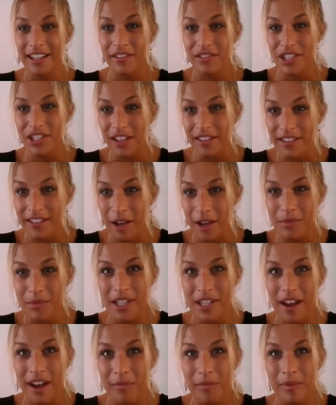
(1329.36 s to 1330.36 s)
give it a thumbs
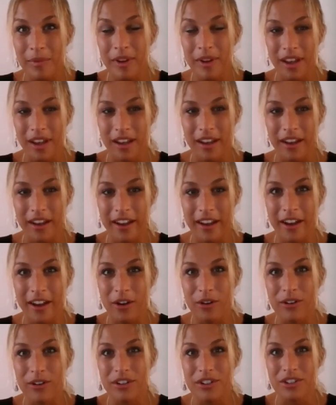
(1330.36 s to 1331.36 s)
up,
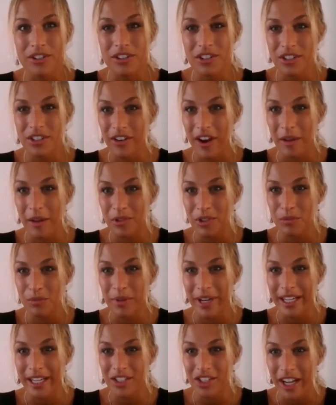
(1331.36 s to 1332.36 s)
or subscribe to
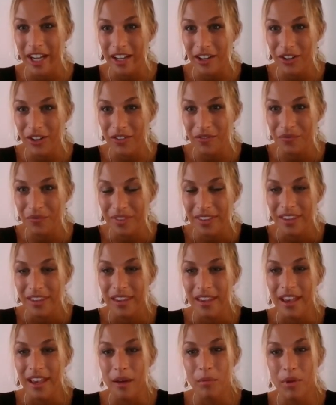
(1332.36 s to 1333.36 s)
my channel.
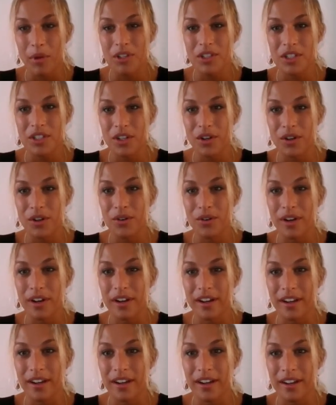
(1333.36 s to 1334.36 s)
I'm also
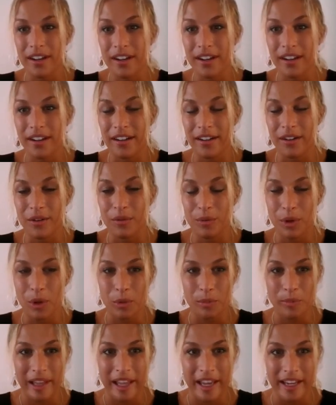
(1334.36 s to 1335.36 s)

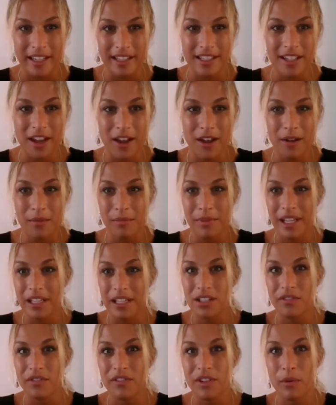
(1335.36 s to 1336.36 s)
will place some
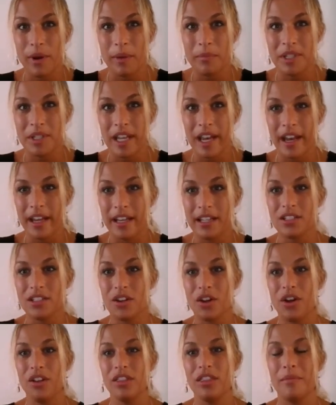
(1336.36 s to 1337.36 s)
links of the websites
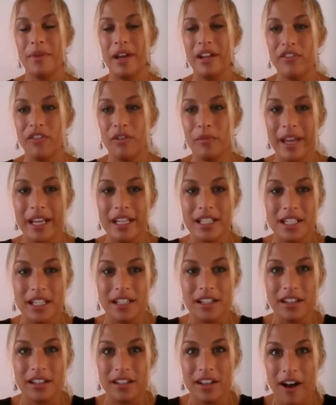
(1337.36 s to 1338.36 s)
on the
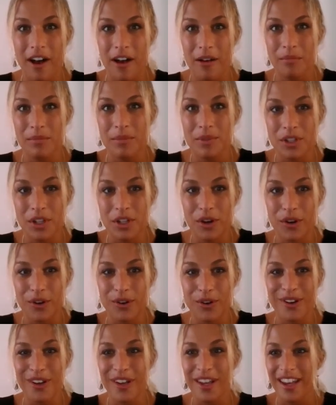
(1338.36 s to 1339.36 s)
mindfulmagazine.com,
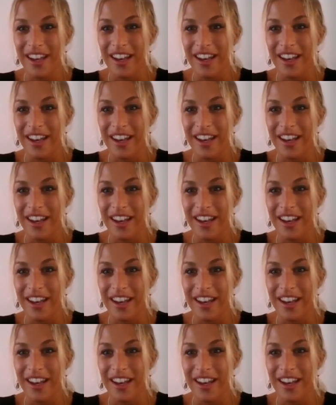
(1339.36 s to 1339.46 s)
so